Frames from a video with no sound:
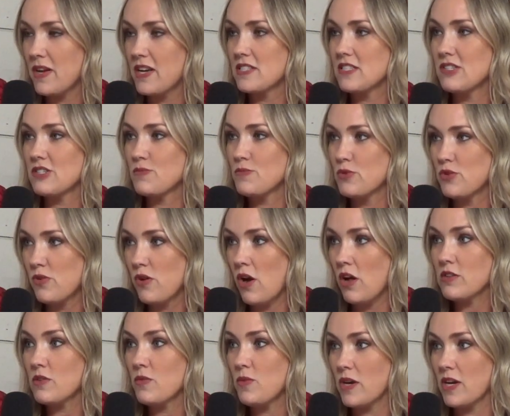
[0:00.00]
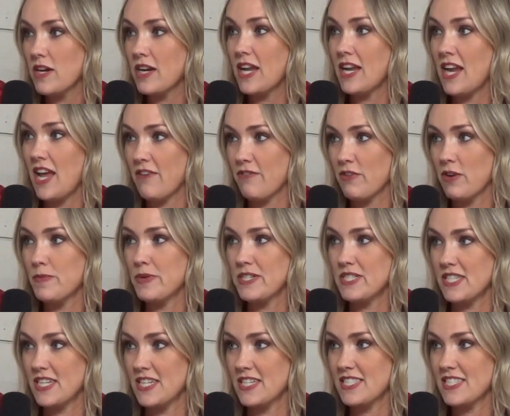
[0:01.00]
Because there's blue collar work in every
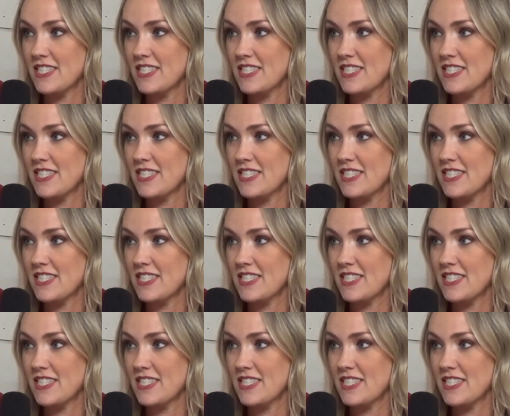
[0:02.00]
business.